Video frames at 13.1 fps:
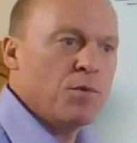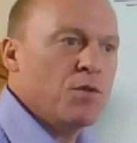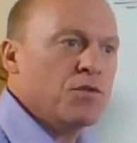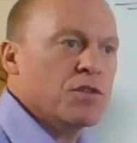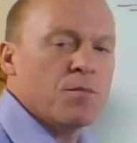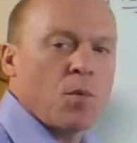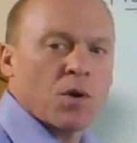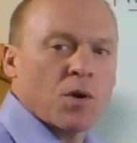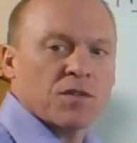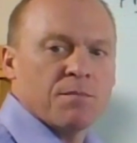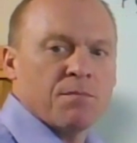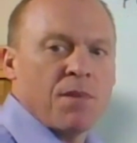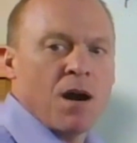move to more
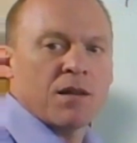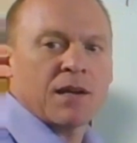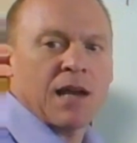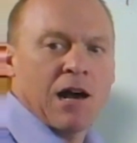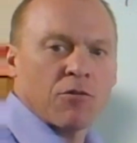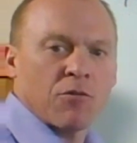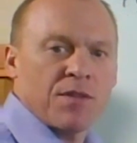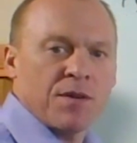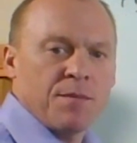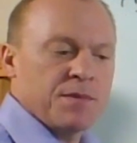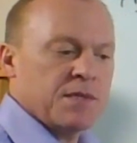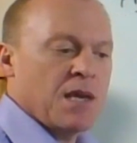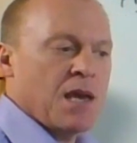symbolic
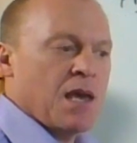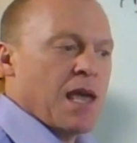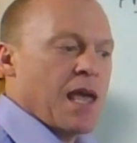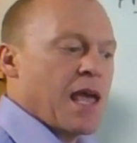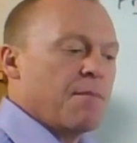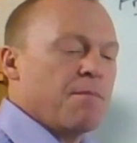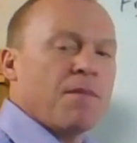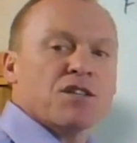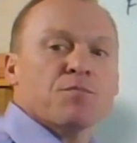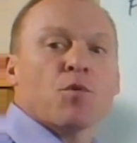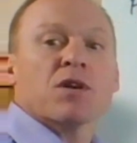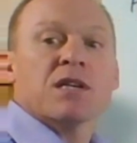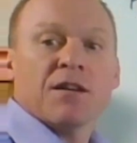algorithms and
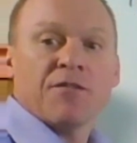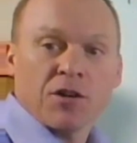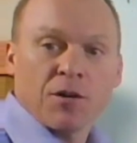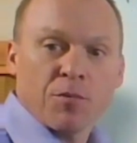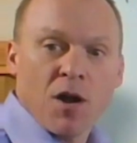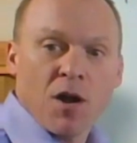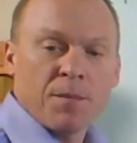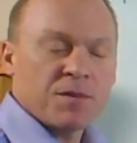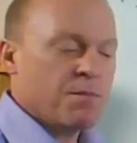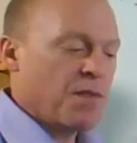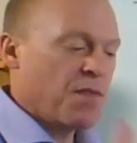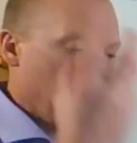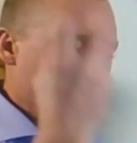much more difficult problems.
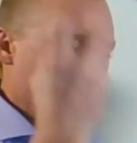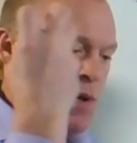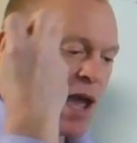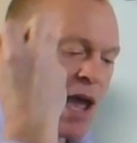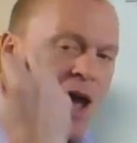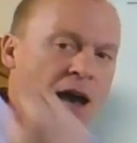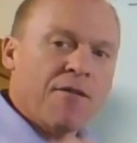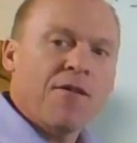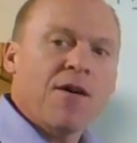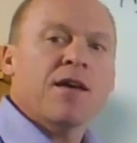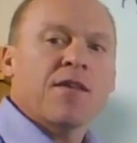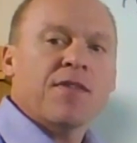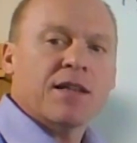But then you have
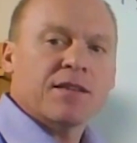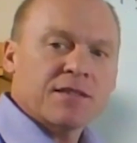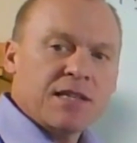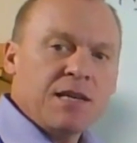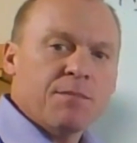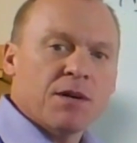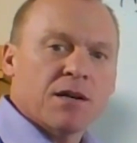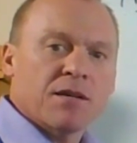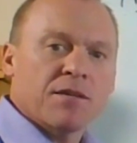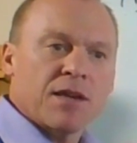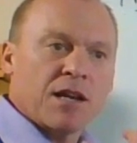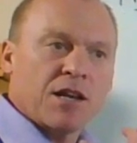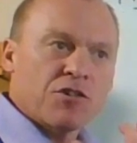that schema,
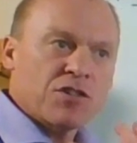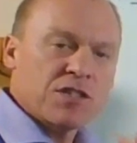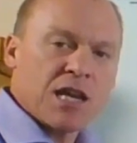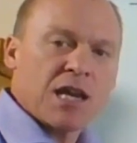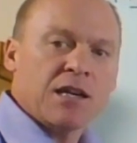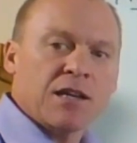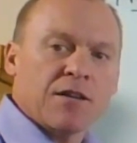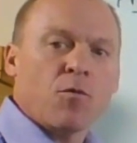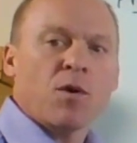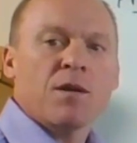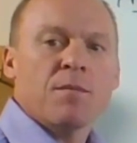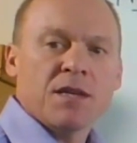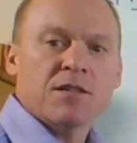that understanding of
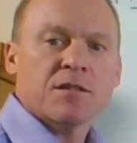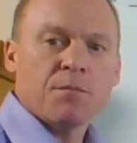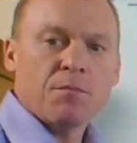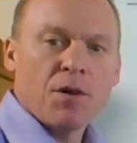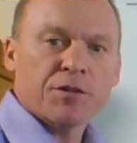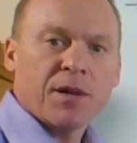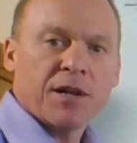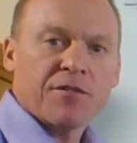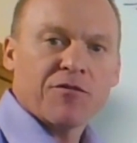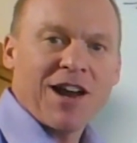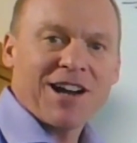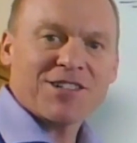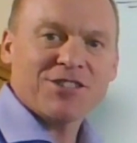what it means to multiply
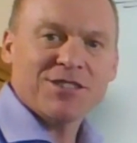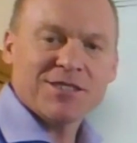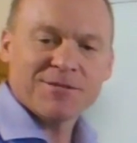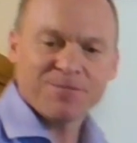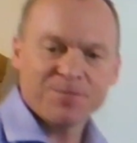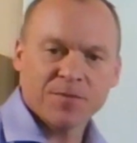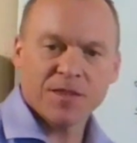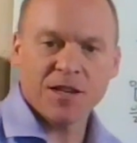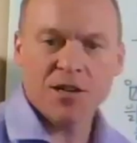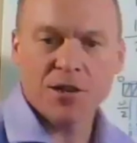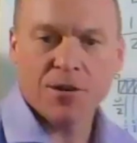fractions. Thank